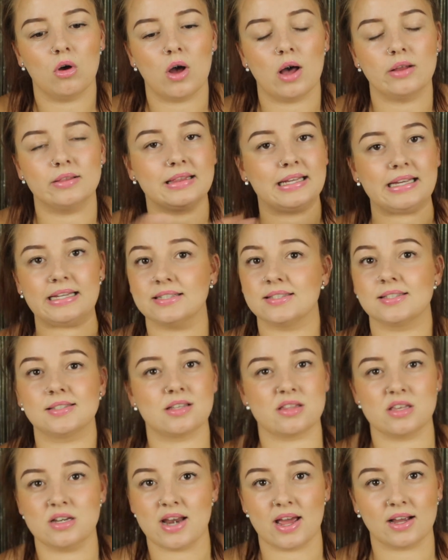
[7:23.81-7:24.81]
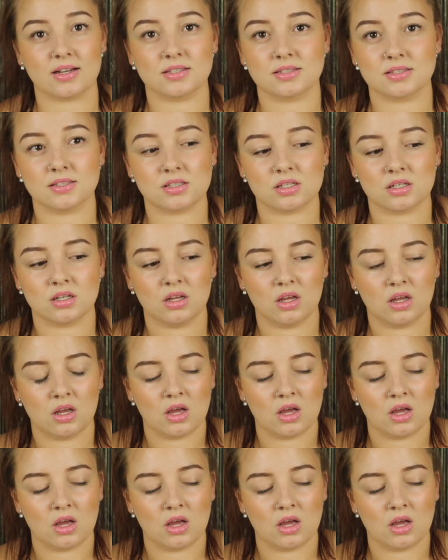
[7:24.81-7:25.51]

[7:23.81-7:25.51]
at least the next